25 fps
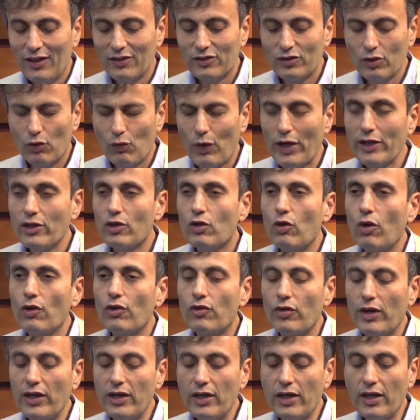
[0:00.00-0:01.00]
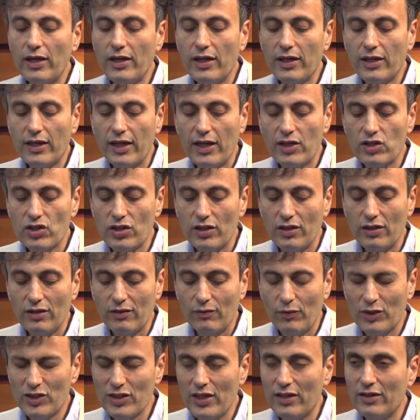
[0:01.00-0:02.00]
So one contrarian
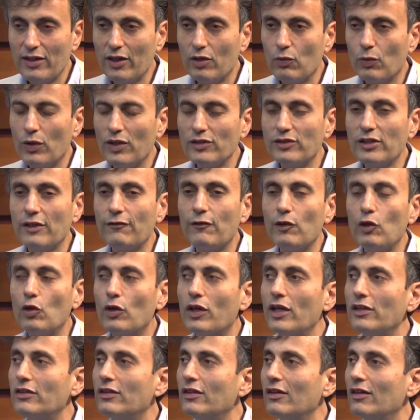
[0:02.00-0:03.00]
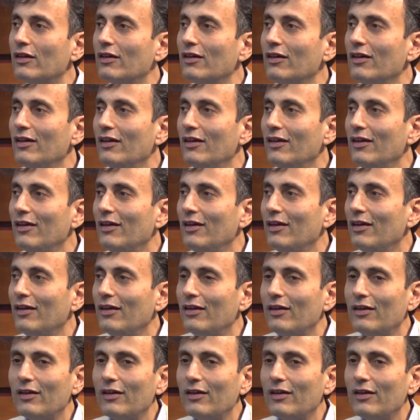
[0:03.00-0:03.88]
indication which I did was that if you look at the